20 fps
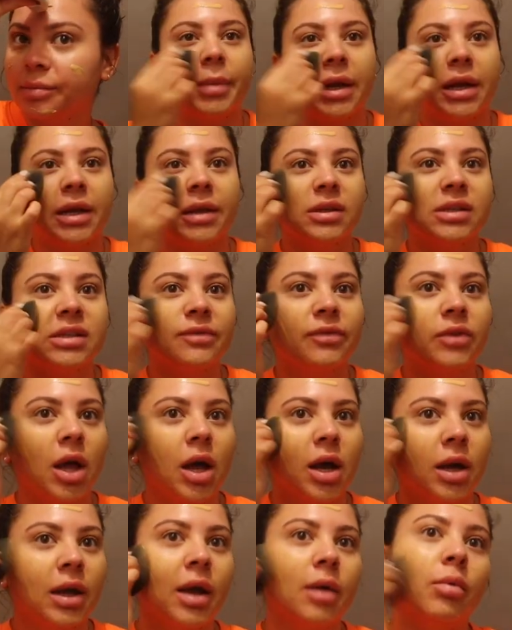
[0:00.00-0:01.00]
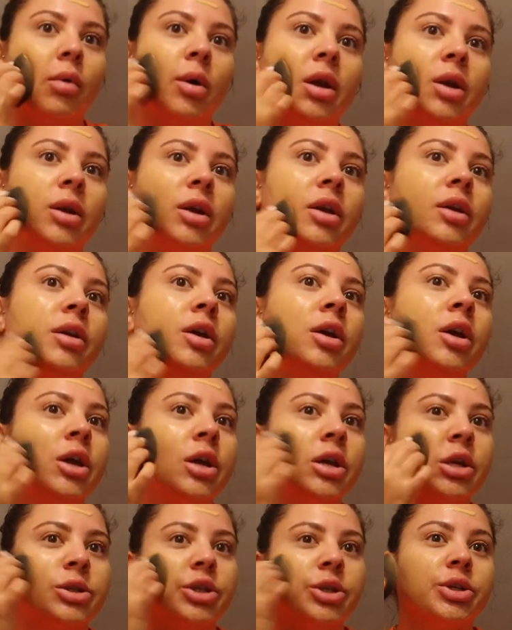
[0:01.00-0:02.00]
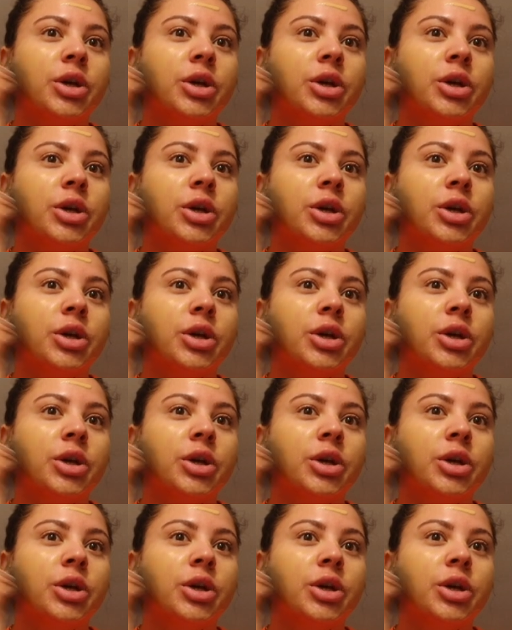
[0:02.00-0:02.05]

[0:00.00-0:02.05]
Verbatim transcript: But in this vlog, I wanted to